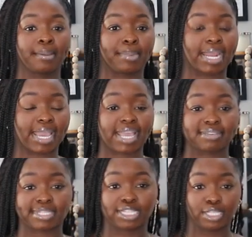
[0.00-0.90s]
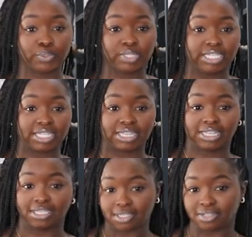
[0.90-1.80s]
But I absolutely
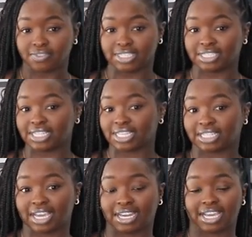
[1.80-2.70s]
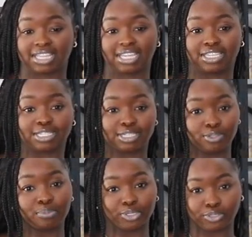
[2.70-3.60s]
love this neckline. I think it's
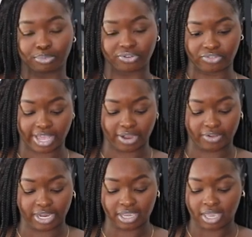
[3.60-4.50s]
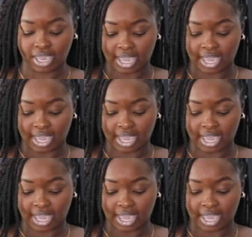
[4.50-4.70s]
super duper flattering.